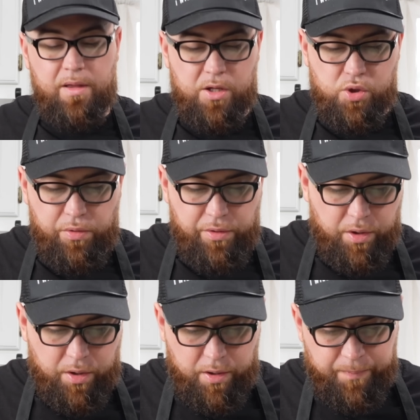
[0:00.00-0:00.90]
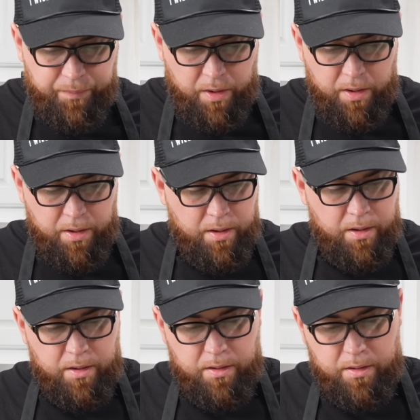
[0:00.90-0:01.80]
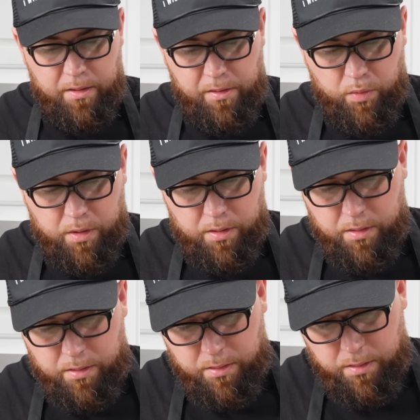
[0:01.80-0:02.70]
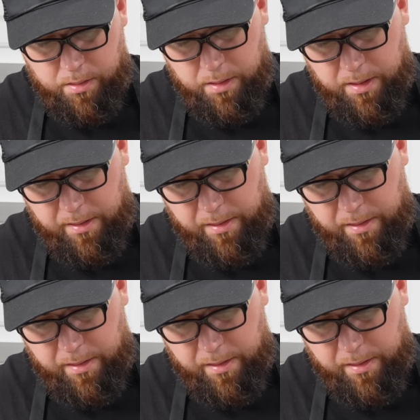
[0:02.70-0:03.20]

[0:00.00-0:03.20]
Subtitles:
that you saw. This one is